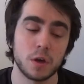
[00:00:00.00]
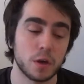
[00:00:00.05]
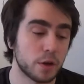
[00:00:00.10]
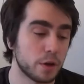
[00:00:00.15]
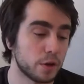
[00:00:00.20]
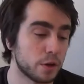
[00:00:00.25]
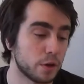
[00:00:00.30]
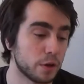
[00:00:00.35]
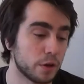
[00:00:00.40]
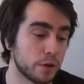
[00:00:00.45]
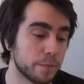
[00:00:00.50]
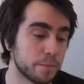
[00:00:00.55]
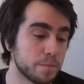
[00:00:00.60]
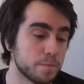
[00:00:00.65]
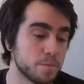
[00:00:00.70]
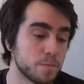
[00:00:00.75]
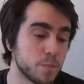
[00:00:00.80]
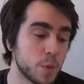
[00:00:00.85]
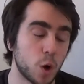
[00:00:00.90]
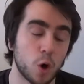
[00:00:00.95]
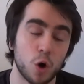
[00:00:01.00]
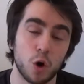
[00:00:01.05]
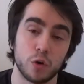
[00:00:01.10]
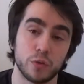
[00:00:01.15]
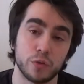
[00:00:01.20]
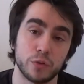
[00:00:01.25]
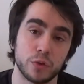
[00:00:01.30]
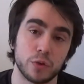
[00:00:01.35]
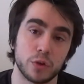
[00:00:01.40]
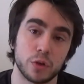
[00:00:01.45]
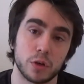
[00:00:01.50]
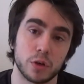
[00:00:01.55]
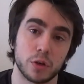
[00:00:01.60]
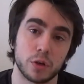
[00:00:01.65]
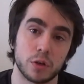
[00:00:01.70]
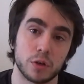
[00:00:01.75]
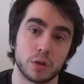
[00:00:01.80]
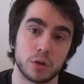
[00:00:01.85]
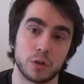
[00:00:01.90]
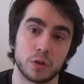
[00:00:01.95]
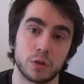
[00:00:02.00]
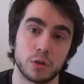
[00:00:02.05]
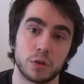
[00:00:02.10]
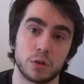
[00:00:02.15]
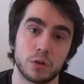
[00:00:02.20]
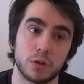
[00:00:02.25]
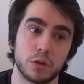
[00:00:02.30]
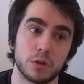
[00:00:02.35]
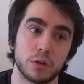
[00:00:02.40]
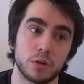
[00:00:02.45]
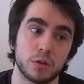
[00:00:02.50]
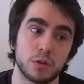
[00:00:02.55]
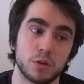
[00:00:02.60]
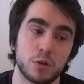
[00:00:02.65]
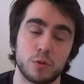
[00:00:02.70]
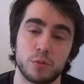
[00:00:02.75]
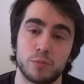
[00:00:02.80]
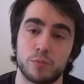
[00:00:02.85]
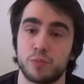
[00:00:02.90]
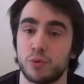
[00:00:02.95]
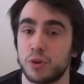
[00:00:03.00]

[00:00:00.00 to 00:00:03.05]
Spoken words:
on the